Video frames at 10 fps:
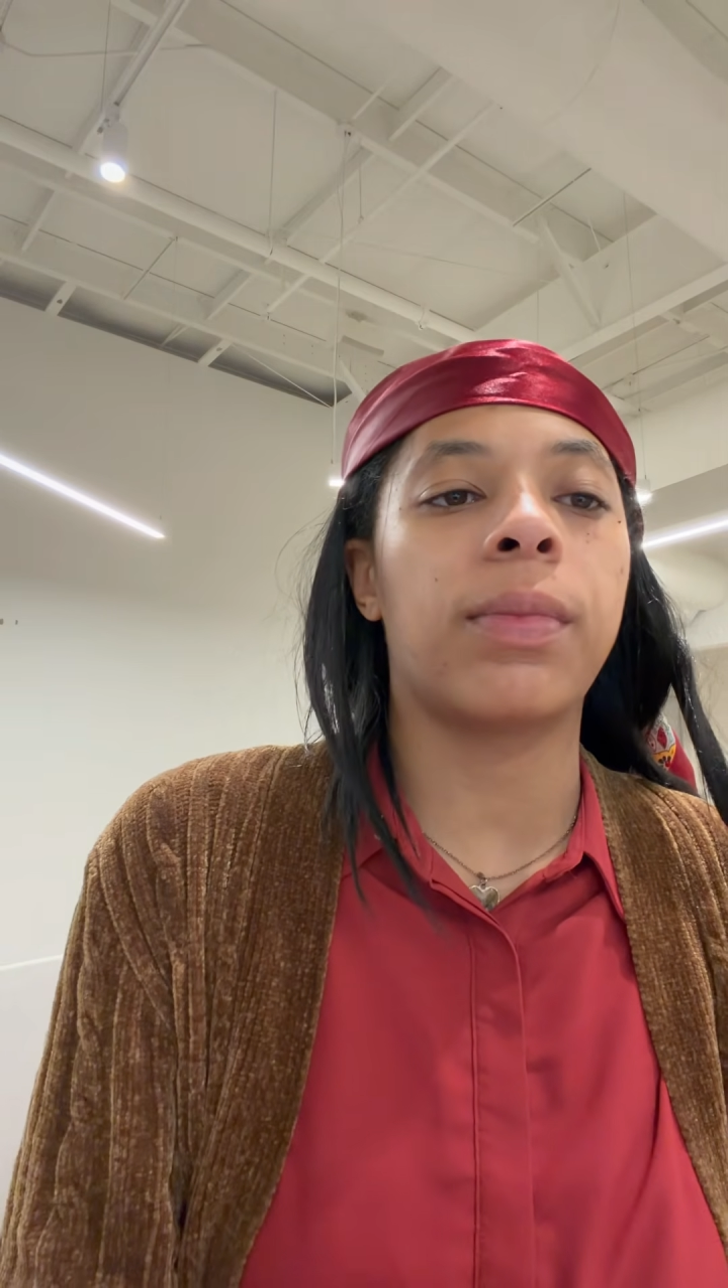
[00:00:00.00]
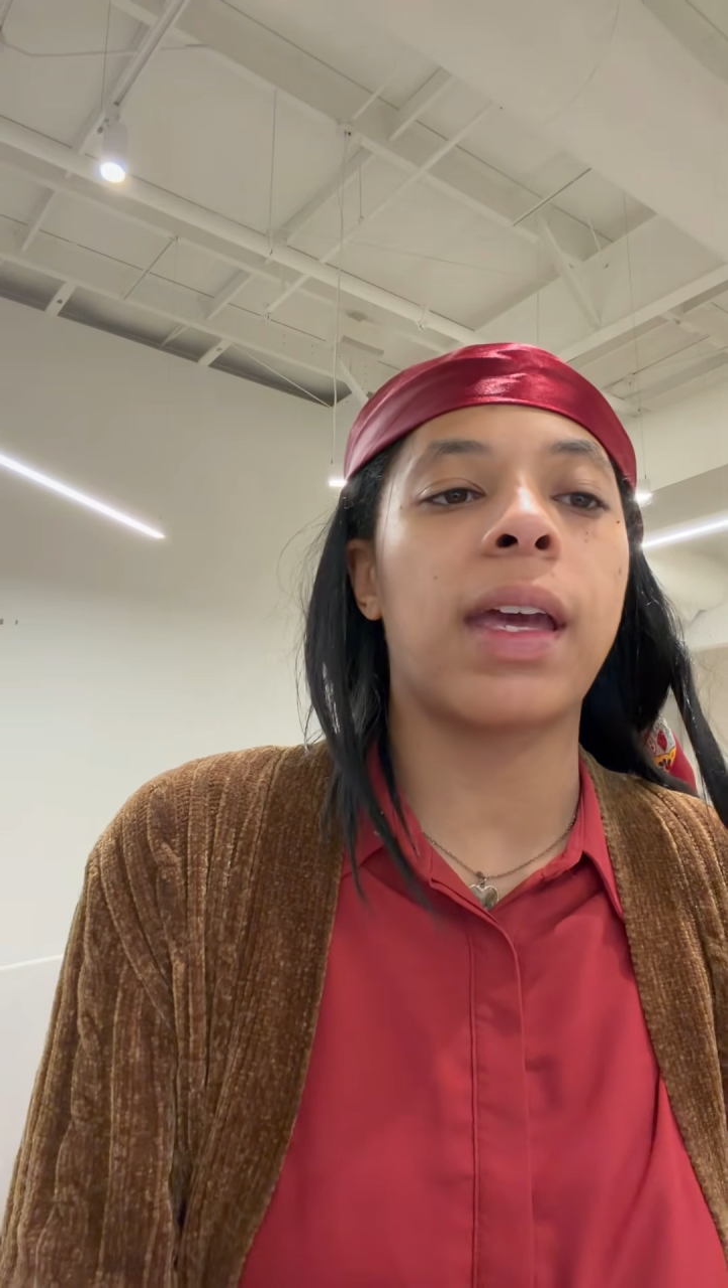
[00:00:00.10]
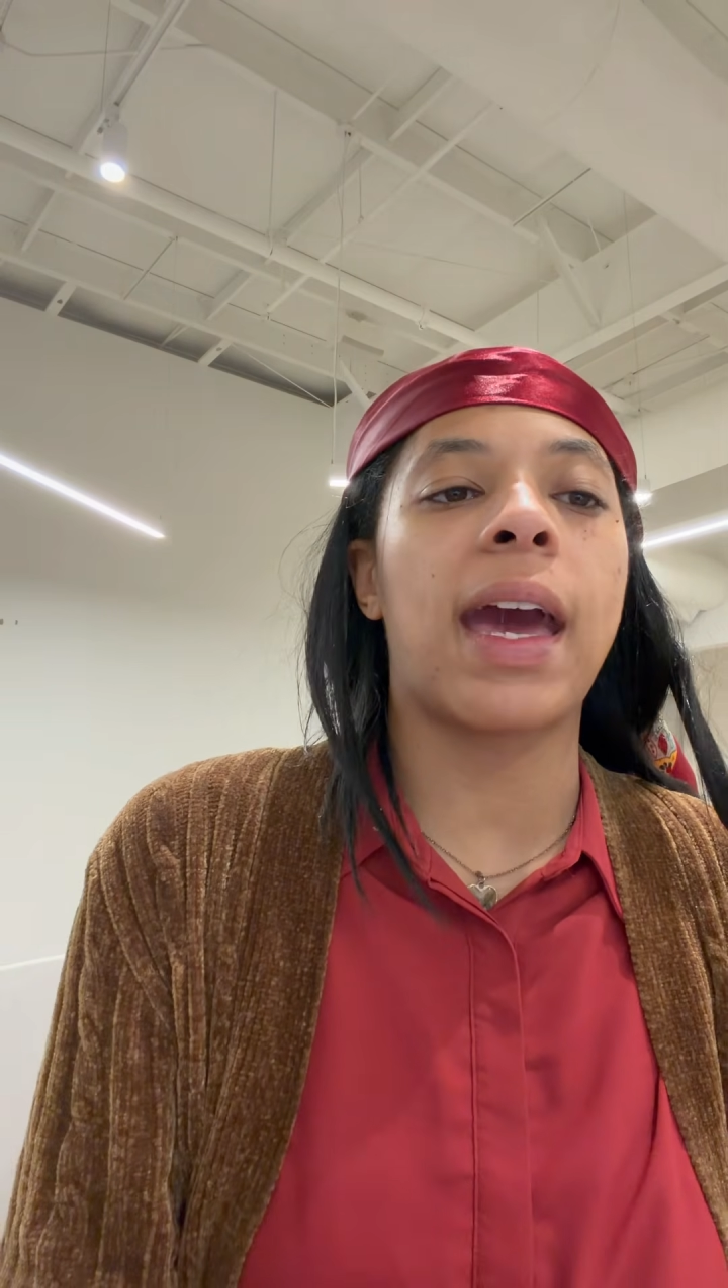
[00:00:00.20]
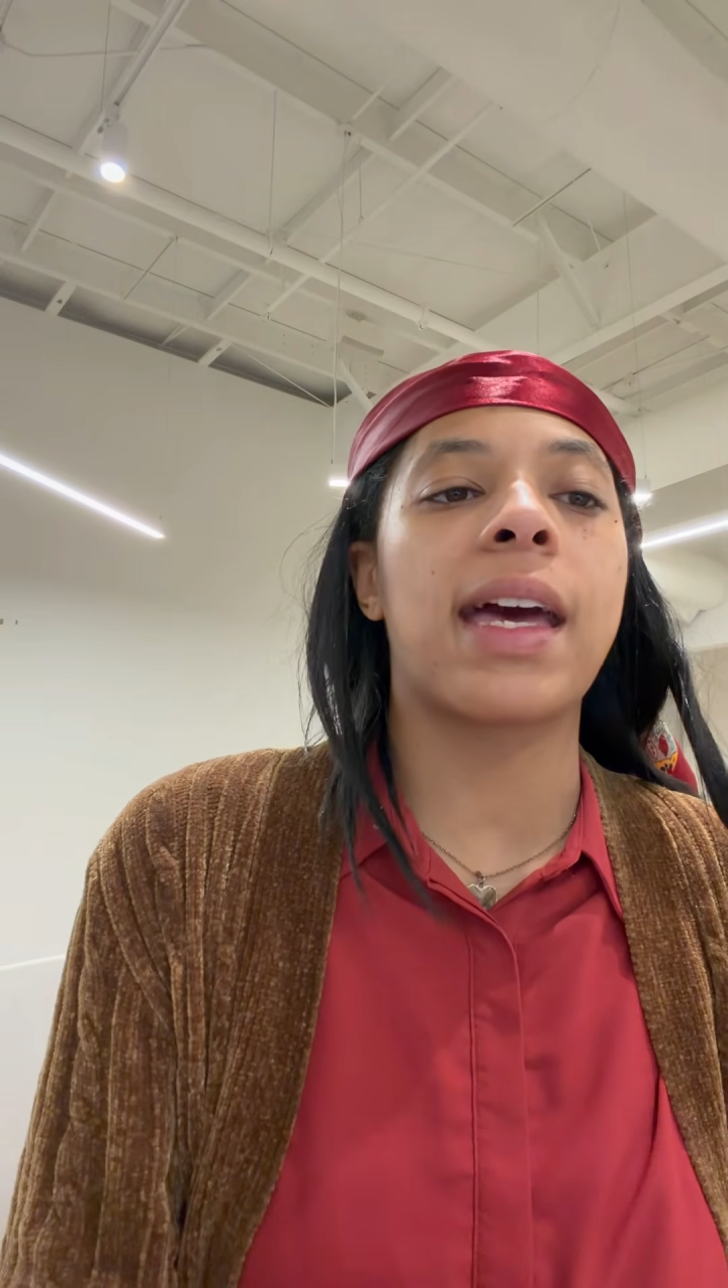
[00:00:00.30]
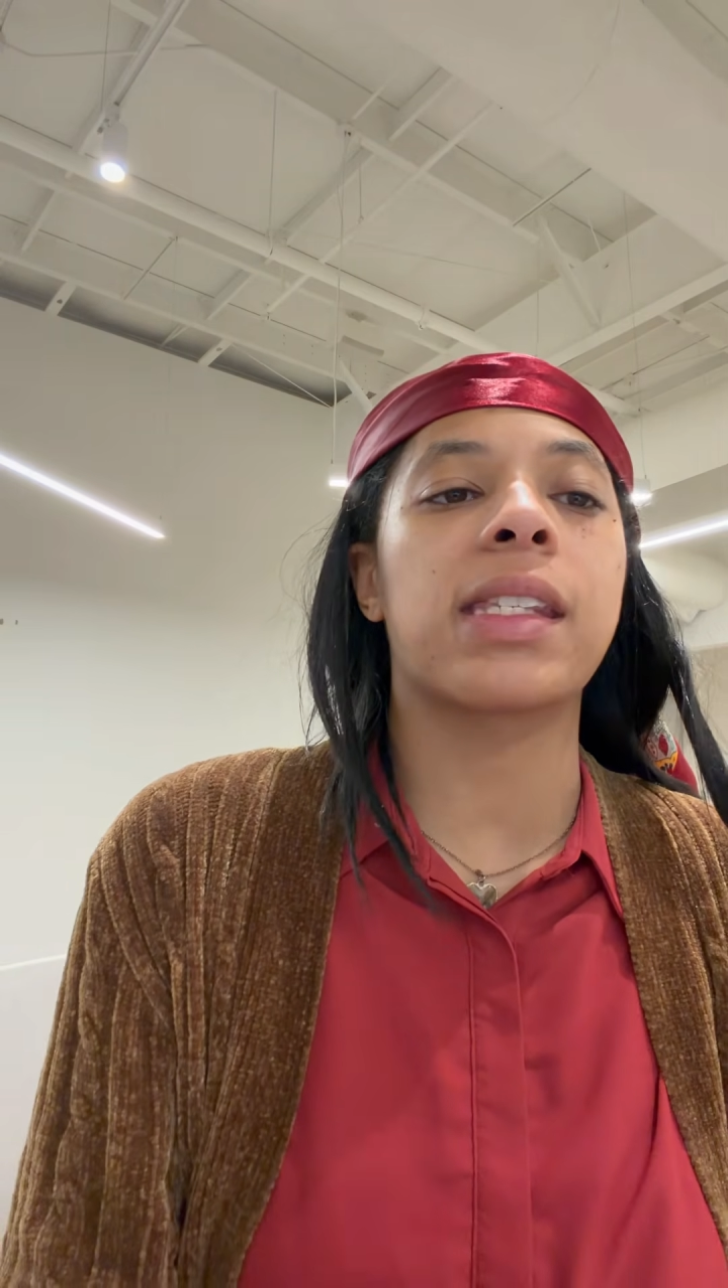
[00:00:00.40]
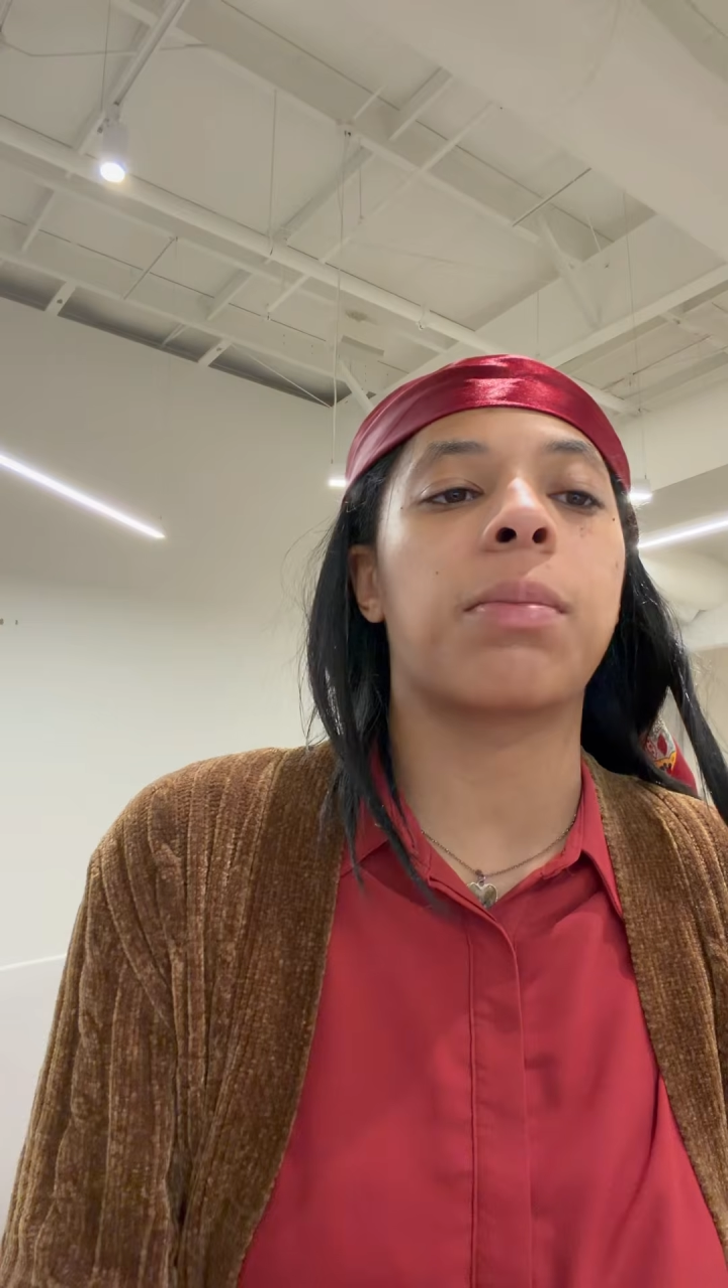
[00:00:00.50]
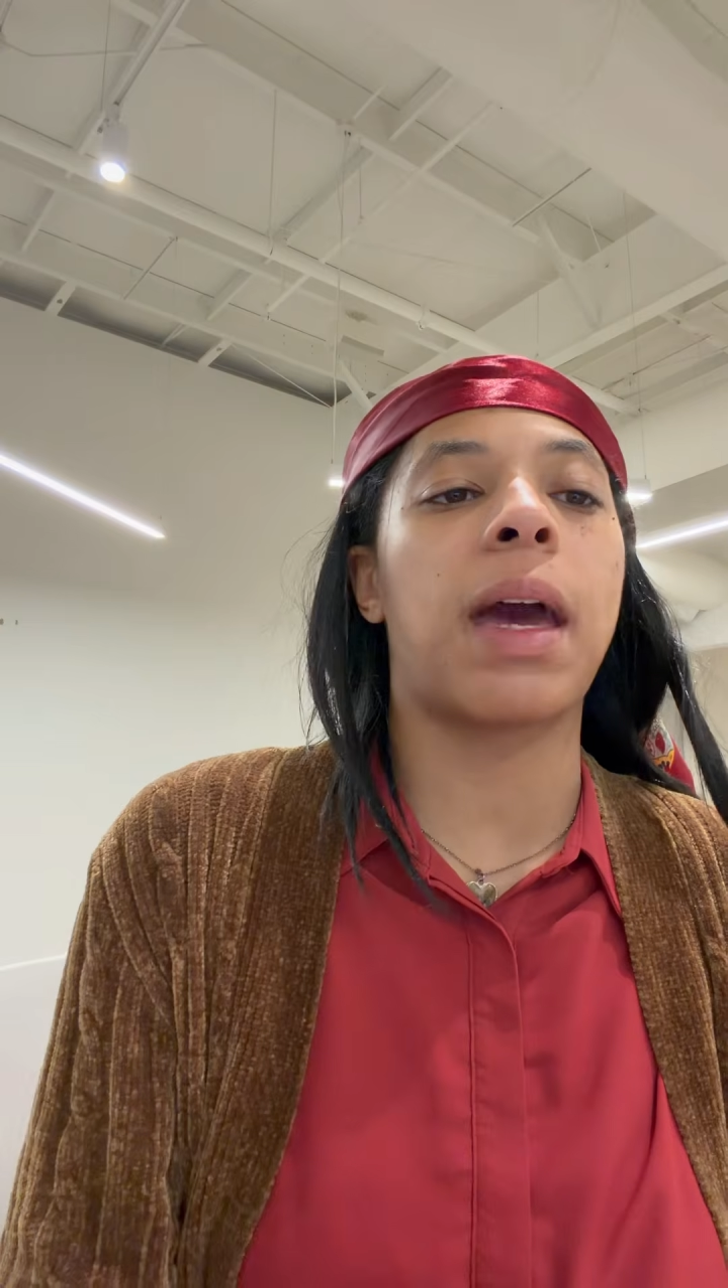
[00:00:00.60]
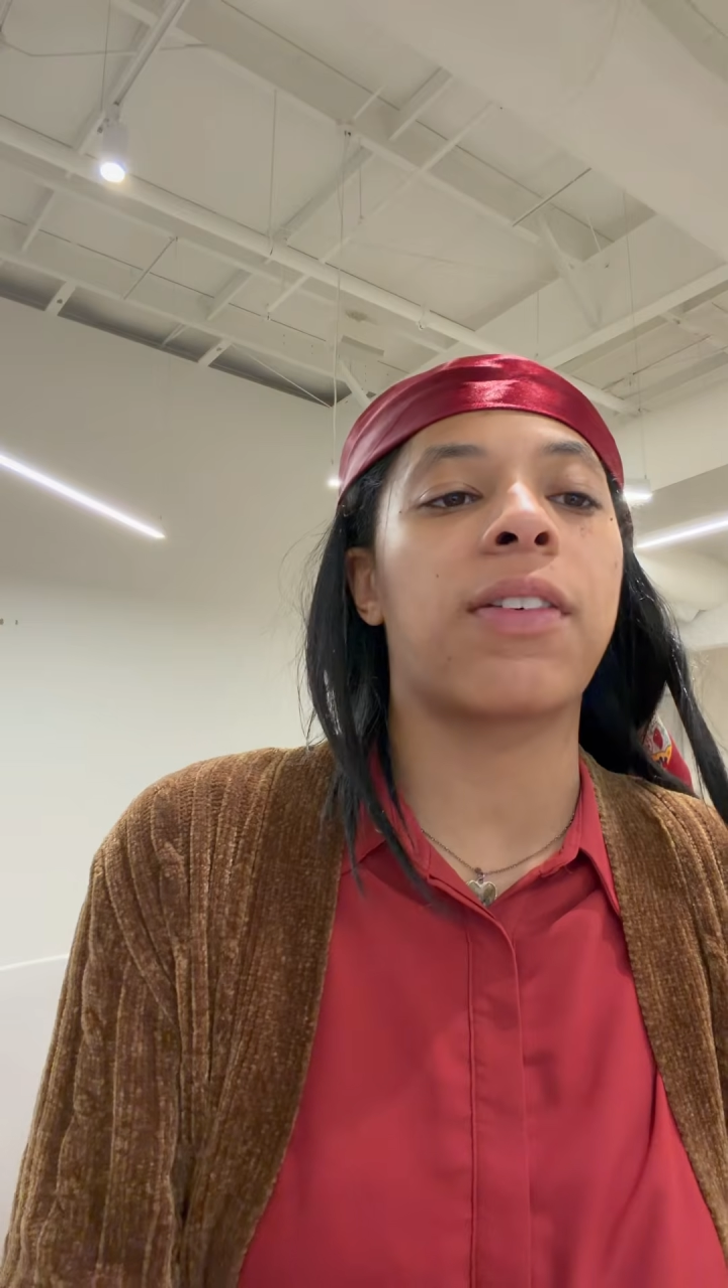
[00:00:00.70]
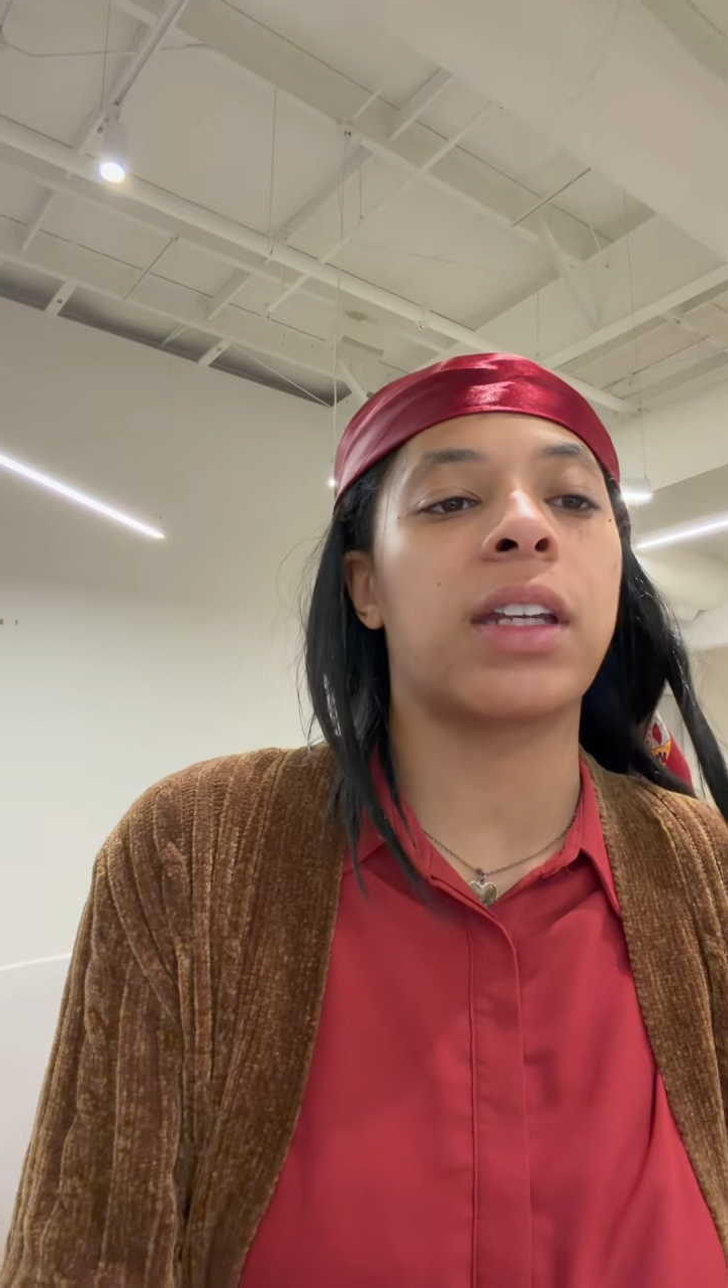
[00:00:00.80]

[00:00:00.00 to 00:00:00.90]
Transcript: it has the math